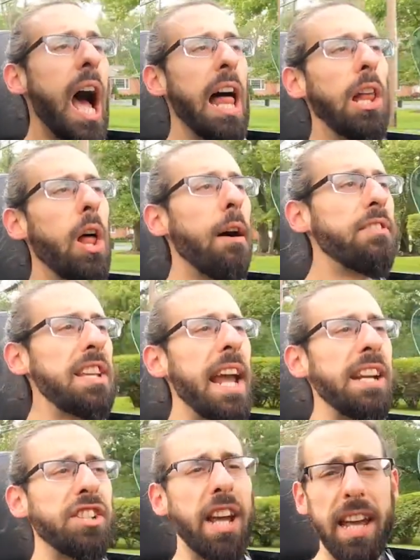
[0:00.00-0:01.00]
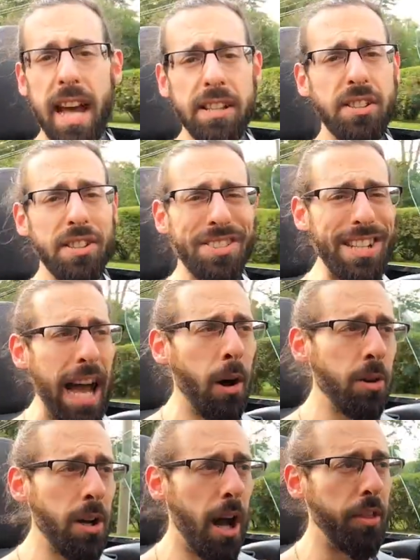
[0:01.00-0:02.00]
I love the HKS
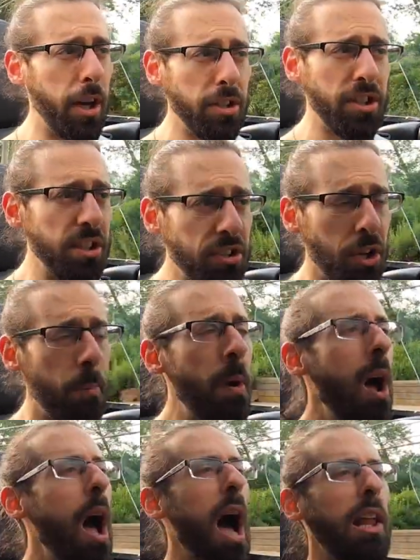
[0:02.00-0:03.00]
sound on their system.